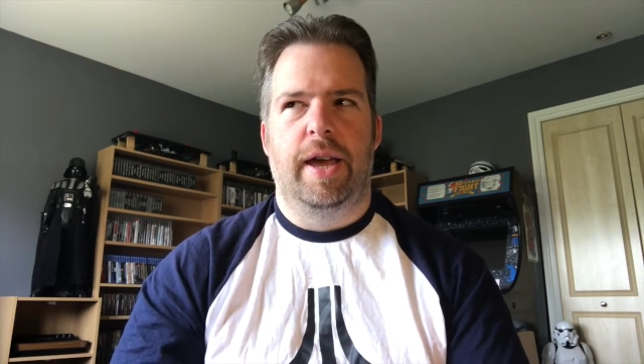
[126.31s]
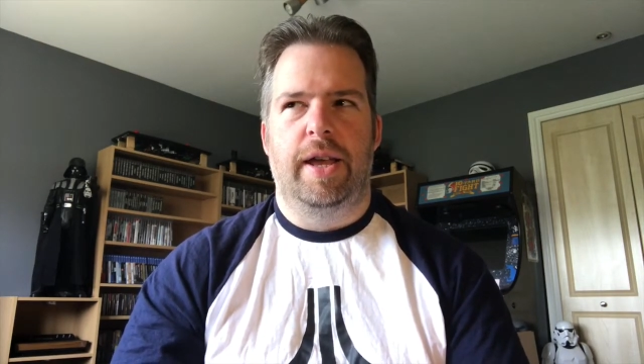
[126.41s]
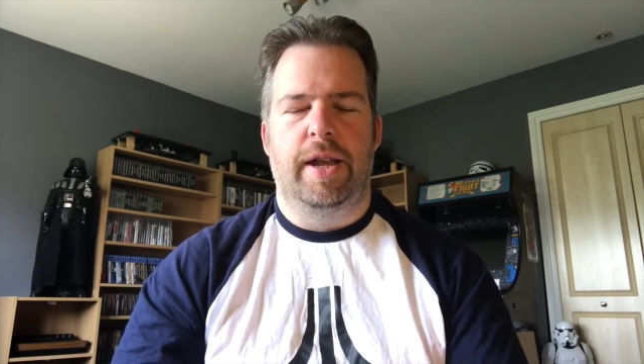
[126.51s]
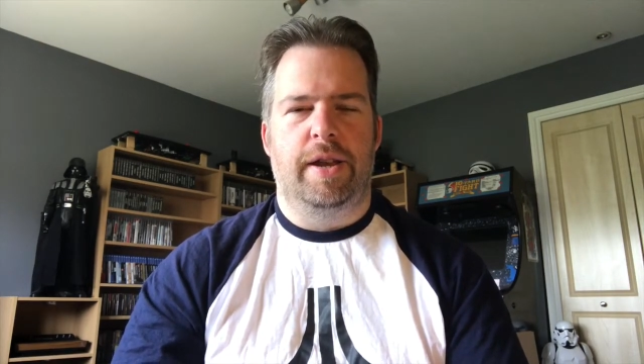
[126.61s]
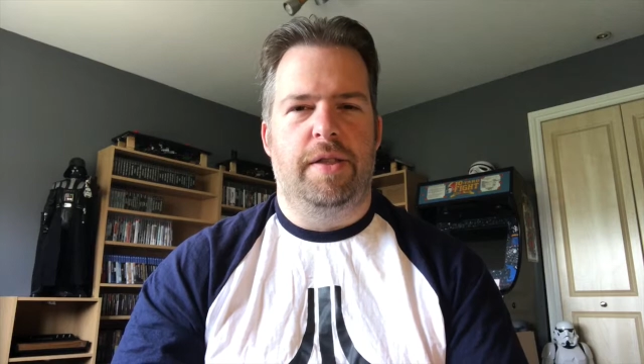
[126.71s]

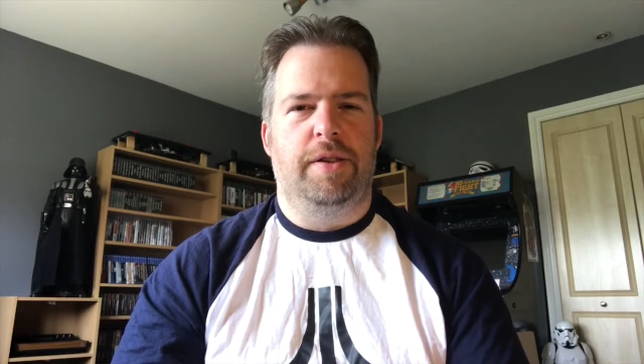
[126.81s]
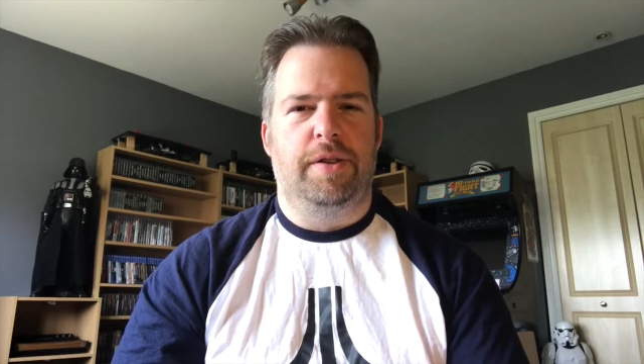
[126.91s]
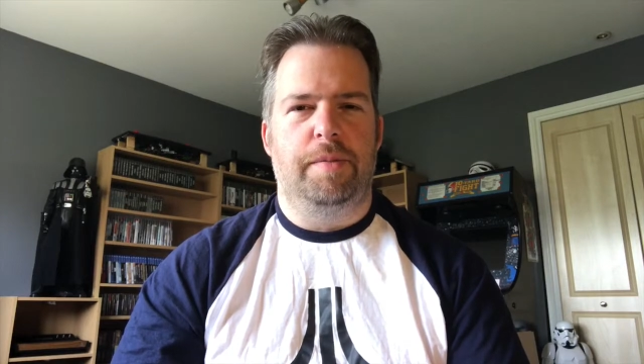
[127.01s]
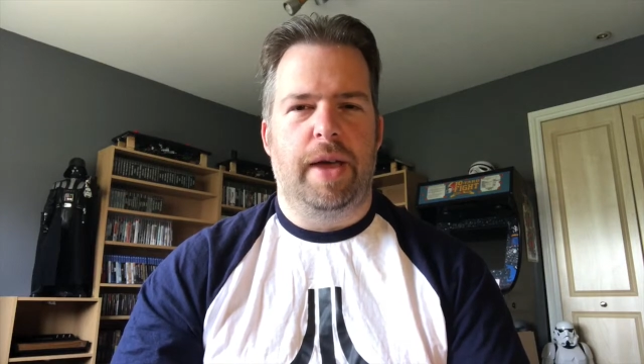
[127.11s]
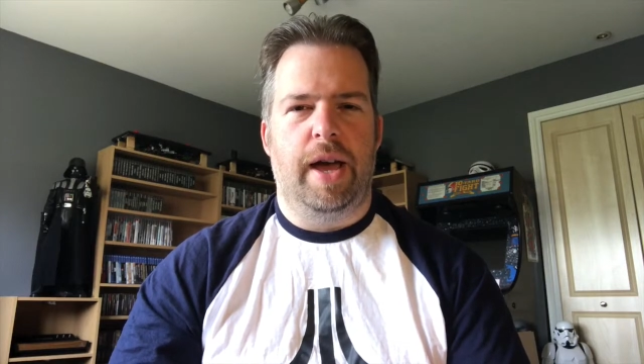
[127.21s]
into another
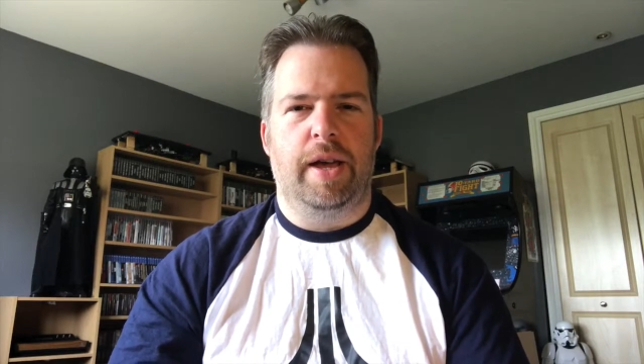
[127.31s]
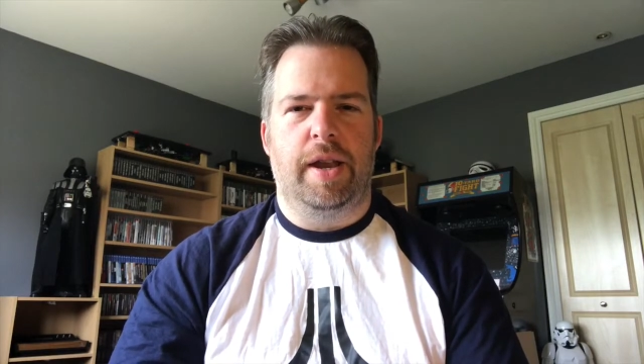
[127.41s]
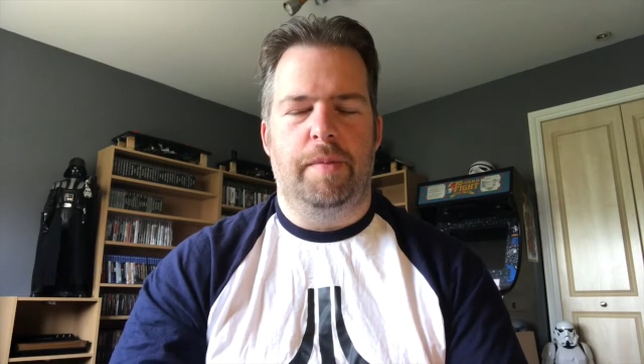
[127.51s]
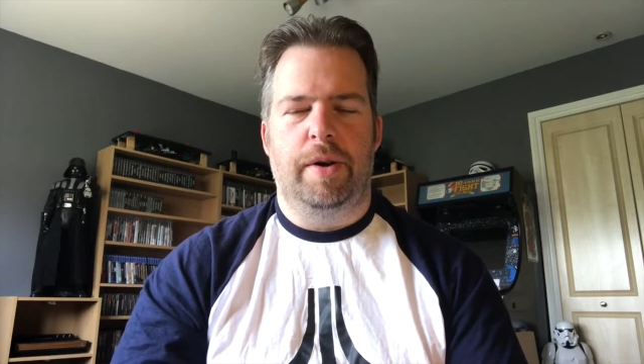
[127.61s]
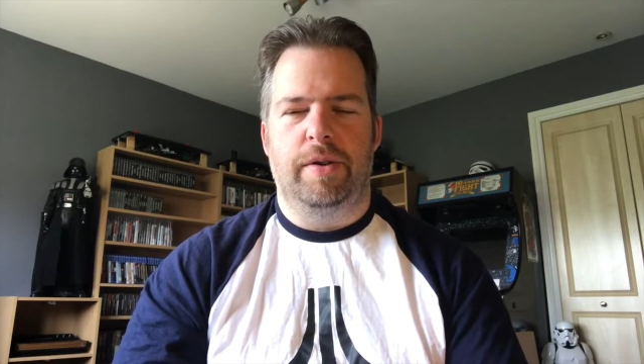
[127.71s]

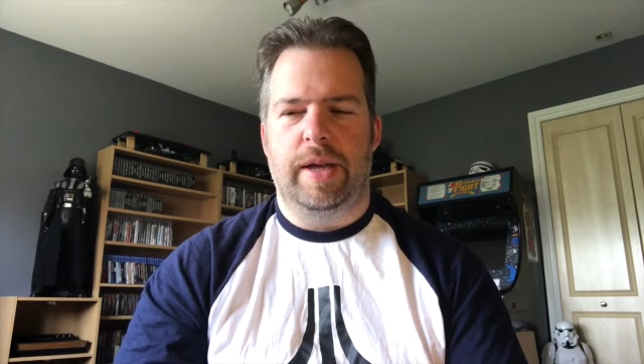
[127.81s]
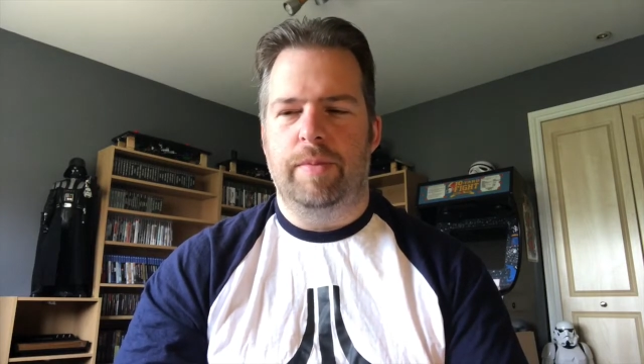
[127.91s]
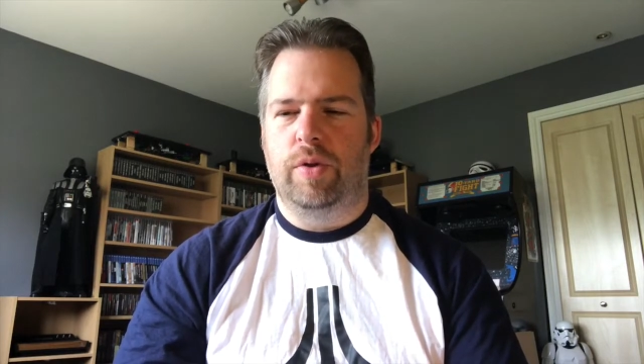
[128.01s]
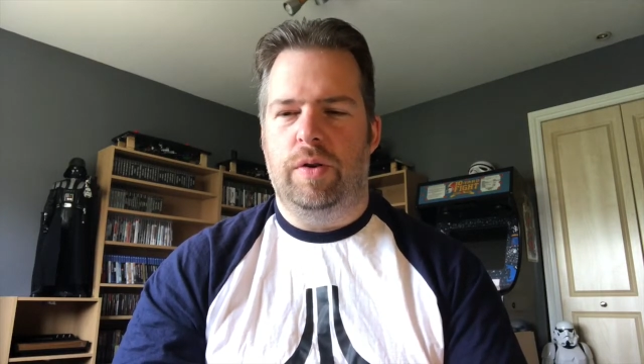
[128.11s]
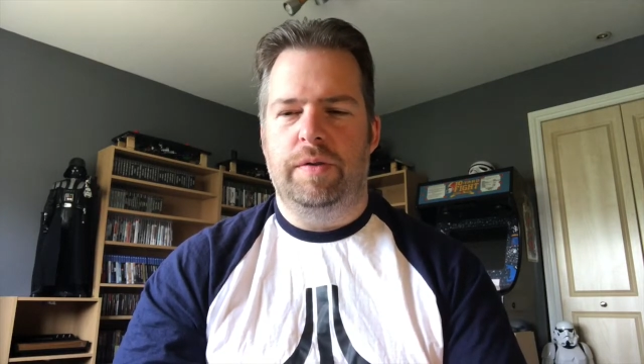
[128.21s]
subcategory because
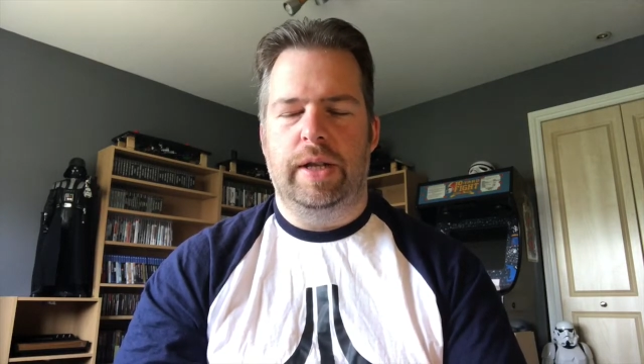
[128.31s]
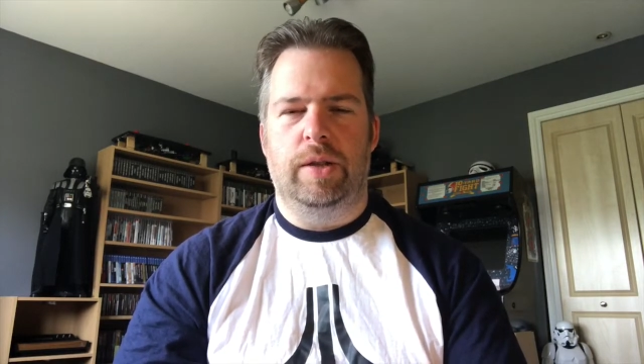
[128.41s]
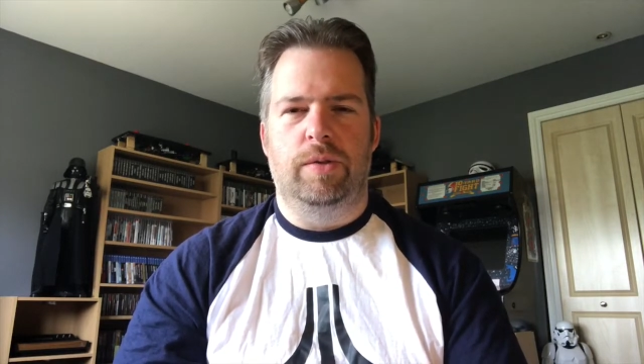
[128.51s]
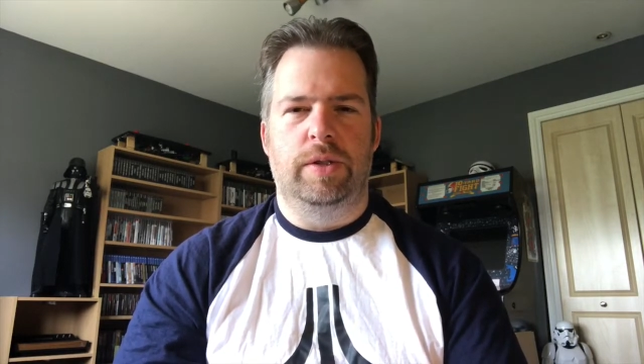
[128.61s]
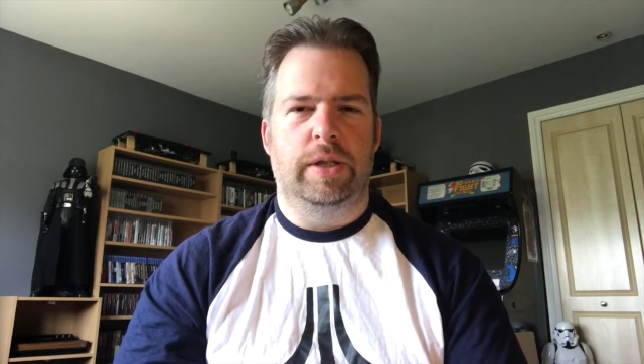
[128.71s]
Amsoft did
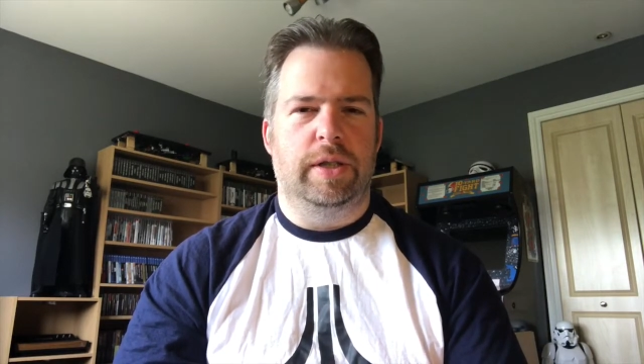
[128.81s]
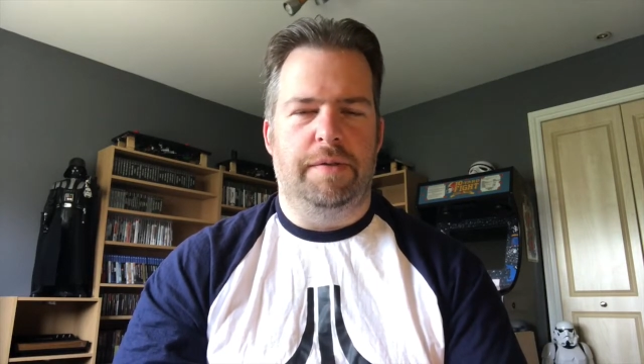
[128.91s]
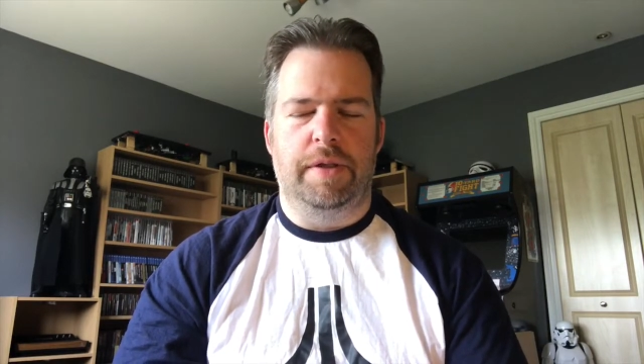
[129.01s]
loads of stuff.